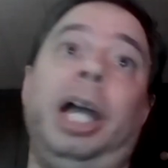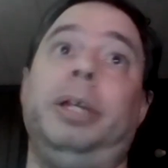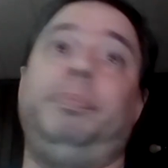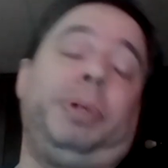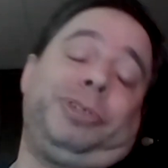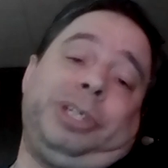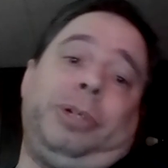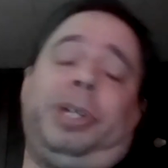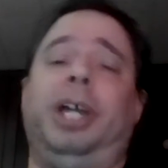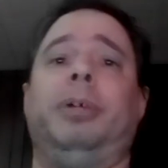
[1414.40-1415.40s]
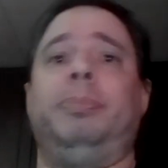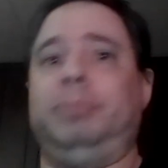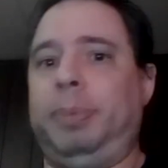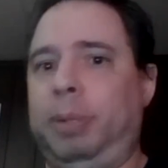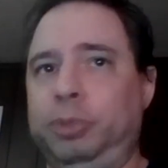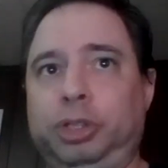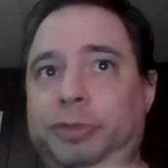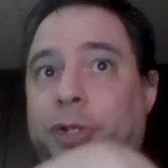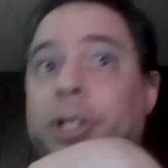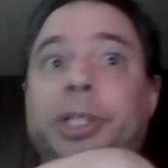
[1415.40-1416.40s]
I personally don't care about
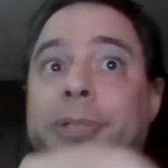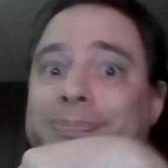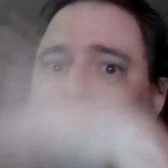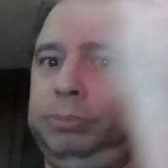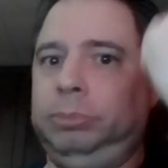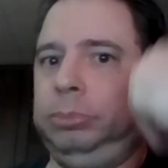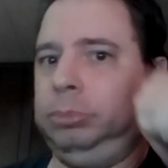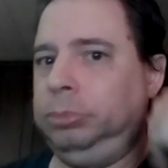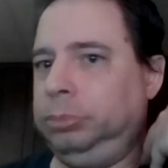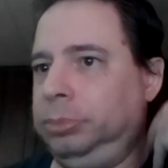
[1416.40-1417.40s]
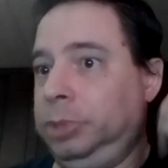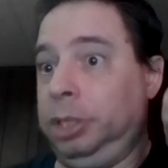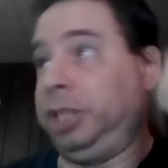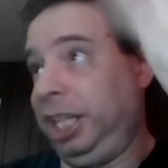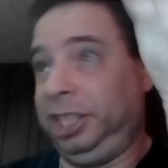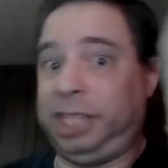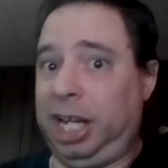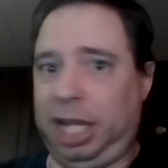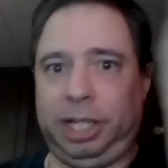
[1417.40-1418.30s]
Mustafa Ali. Glad he's got